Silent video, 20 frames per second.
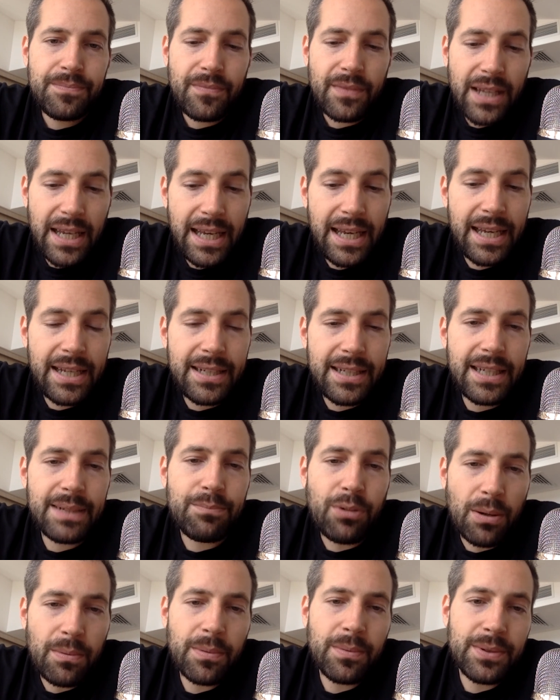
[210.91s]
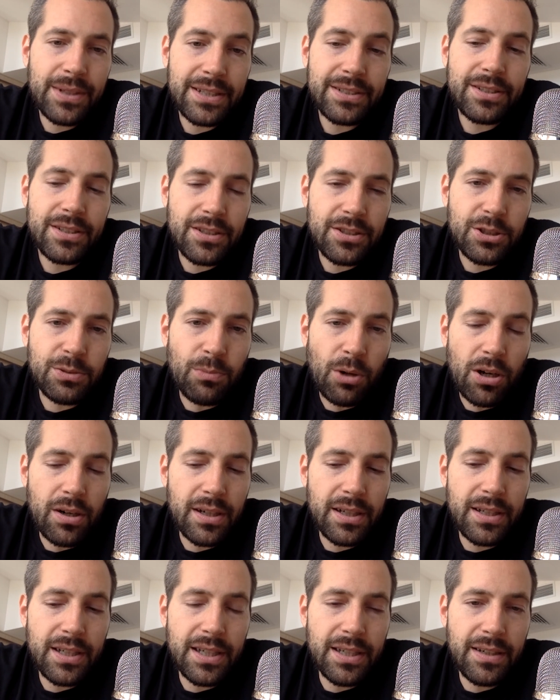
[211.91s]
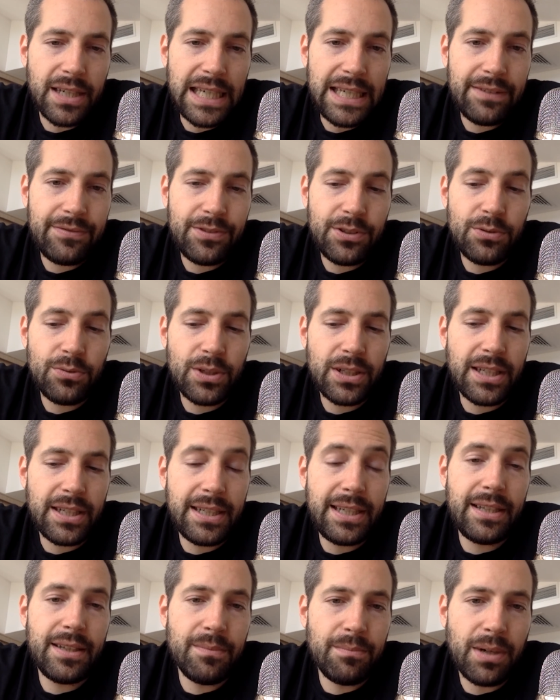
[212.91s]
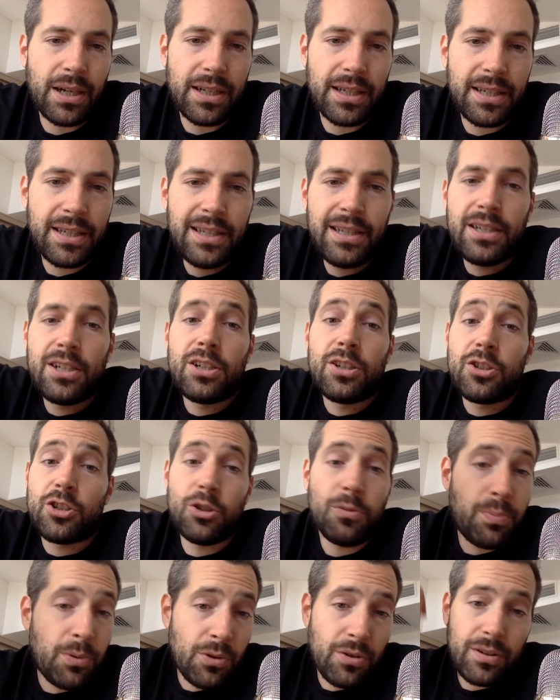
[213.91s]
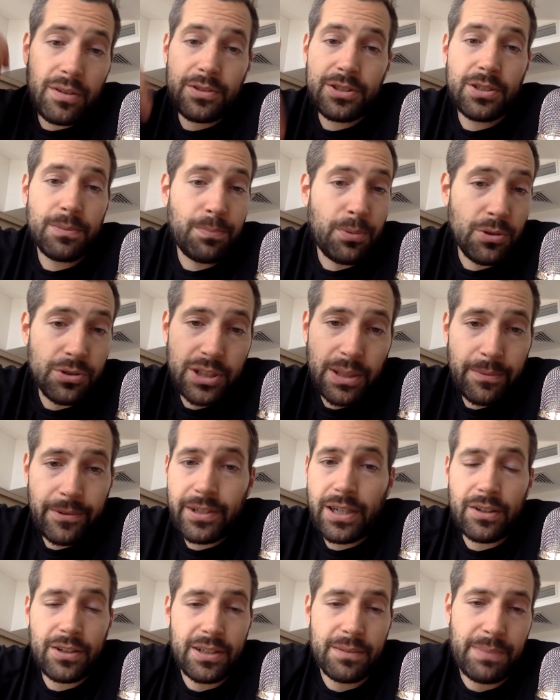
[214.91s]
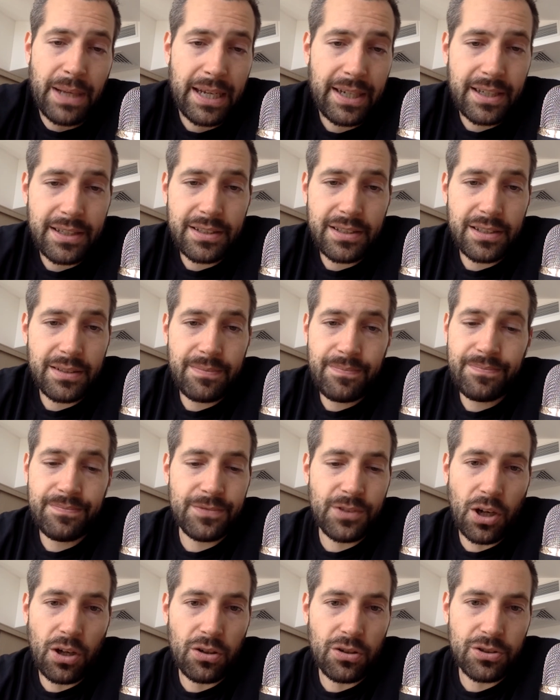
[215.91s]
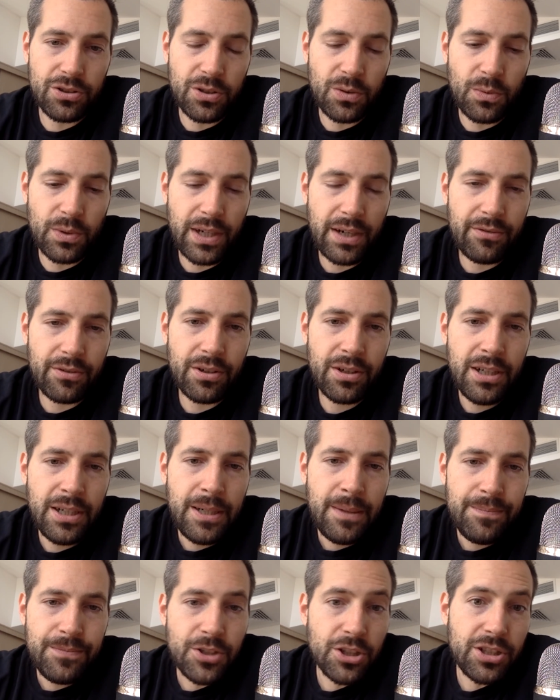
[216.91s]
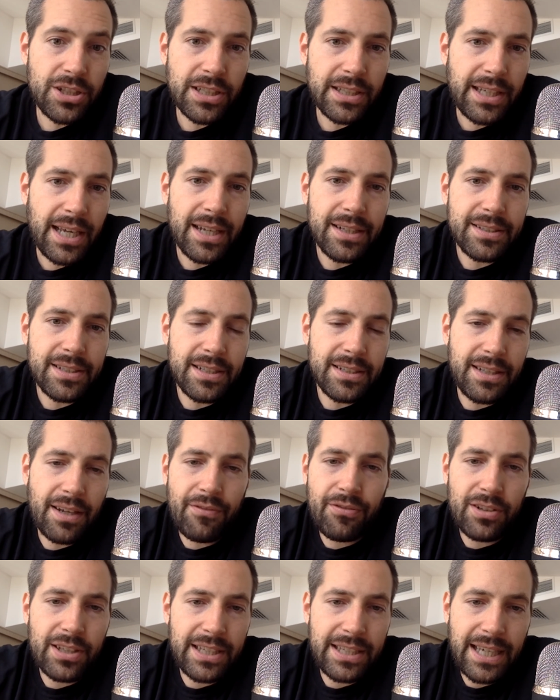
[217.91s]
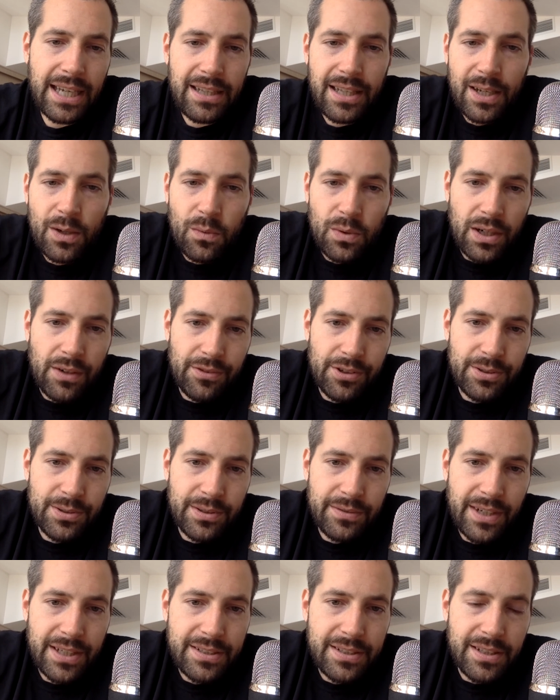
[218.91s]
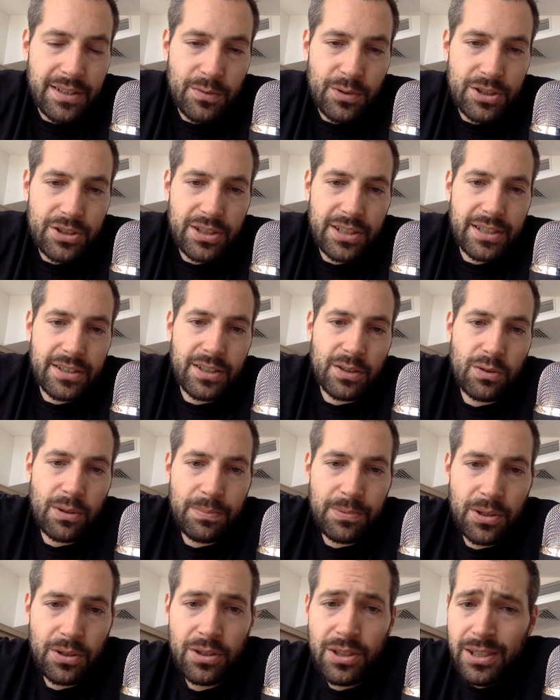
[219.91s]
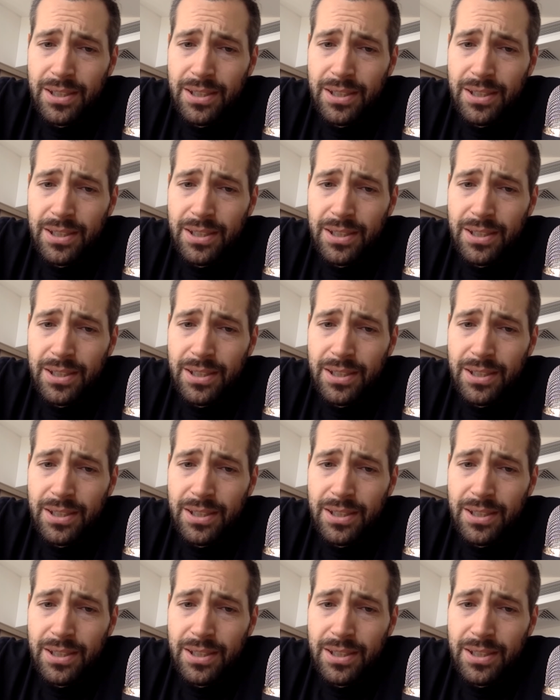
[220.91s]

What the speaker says: And it probably is smart, if you really need the money, do pull some of it out back into dollars or whatever, just in case. And definitely get whatever you invested originally into crypto,